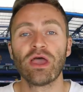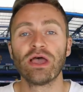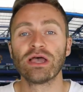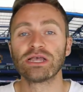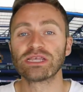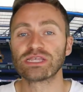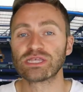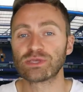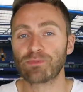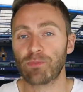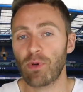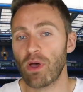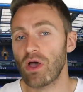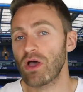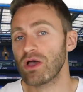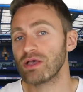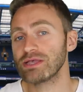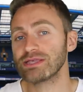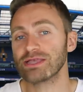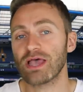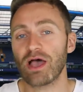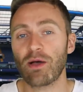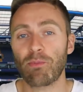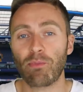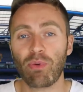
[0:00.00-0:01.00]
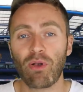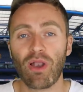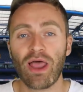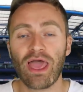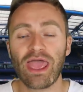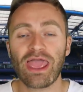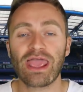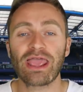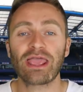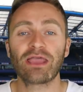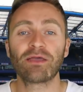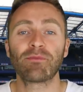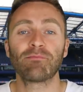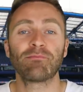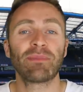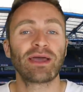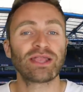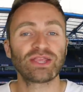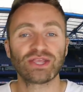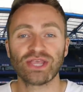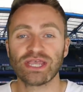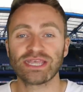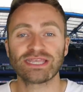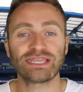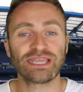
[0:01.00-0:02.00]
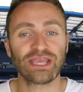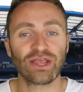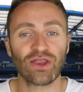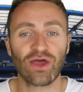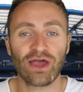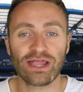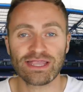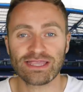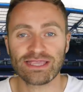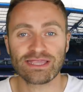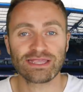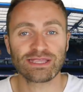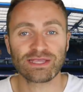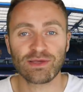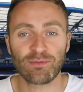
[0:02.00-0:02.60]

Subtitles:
Spurs are playing Manchester United